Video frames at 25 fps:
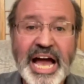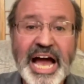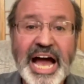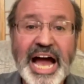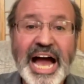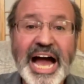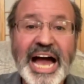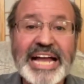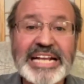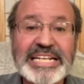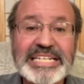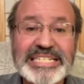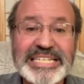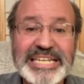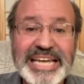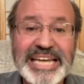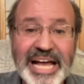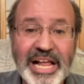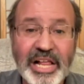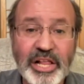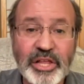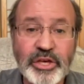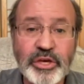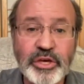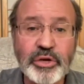"I
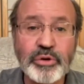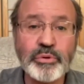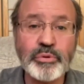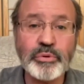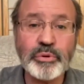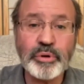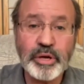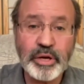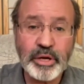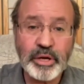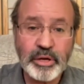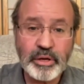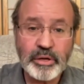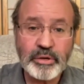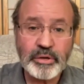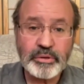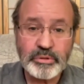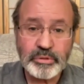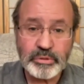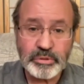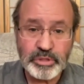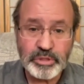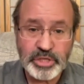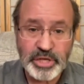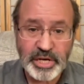tell you
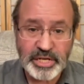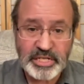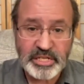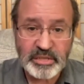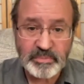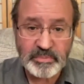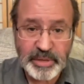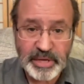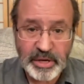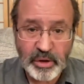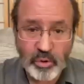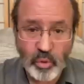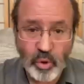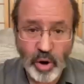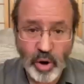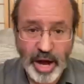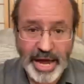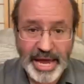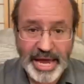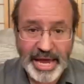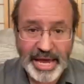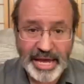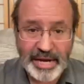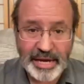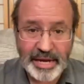to just be
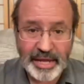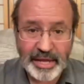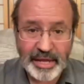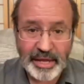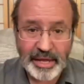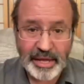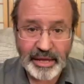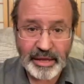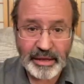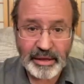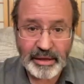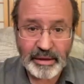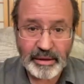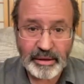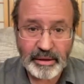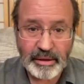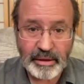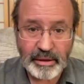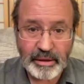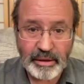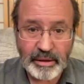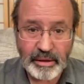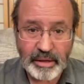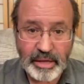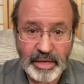quiet,
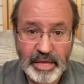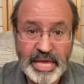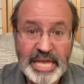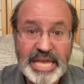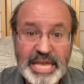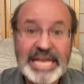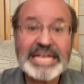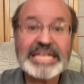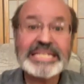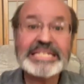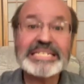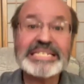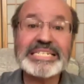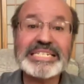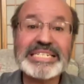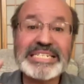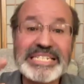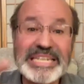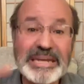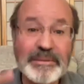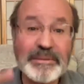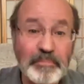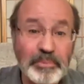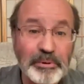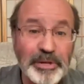
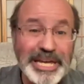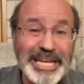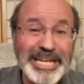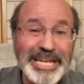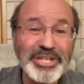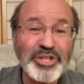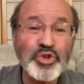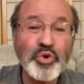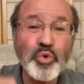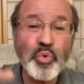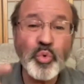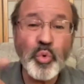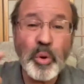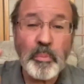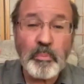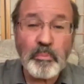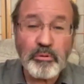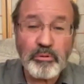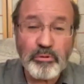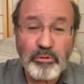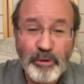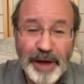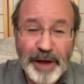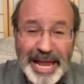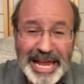simply to
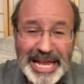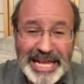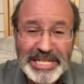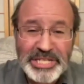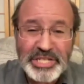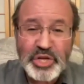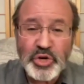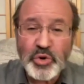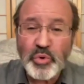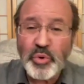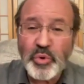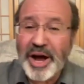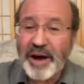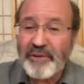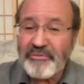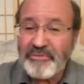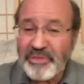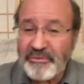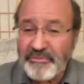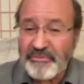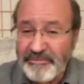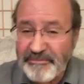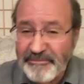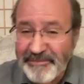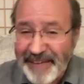appraise you of the
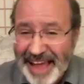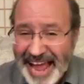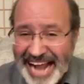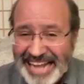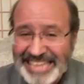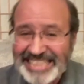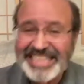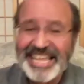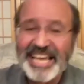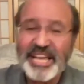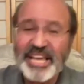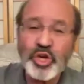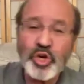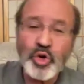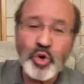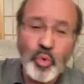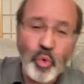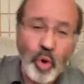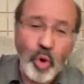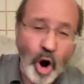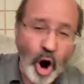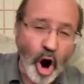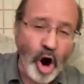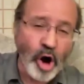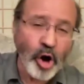fact that
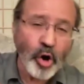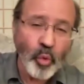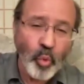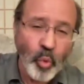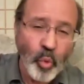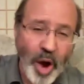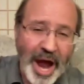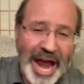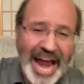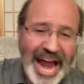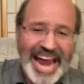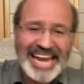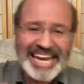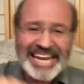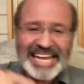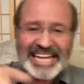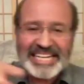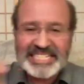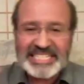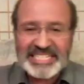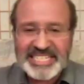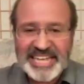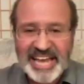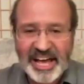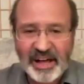you are quiet
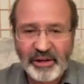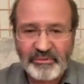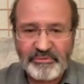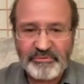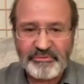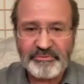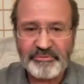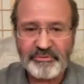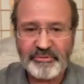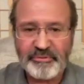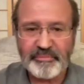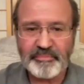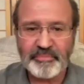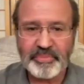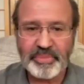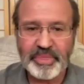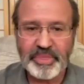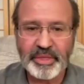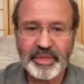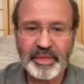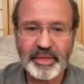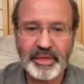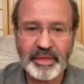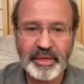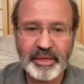itself.
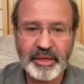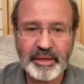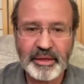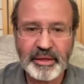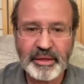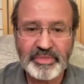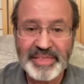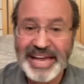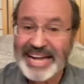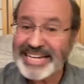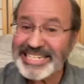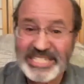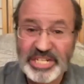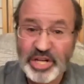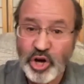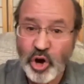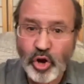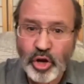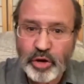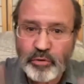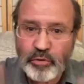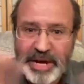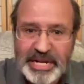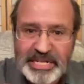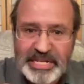That's the
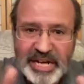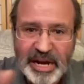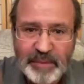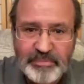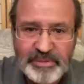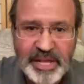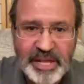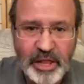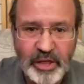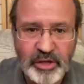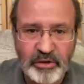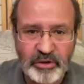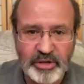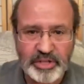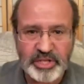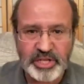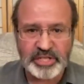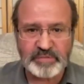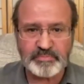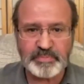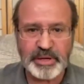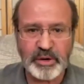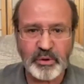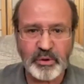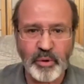only reason I'm telling you to
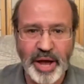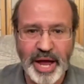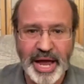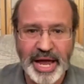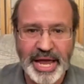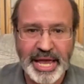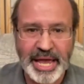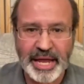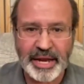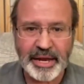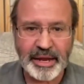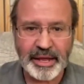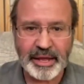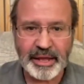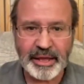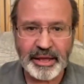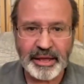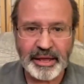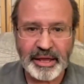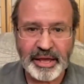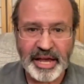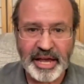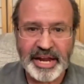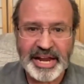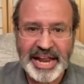just be quiet
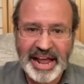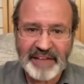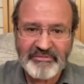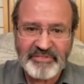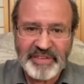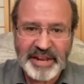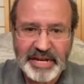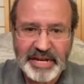and have that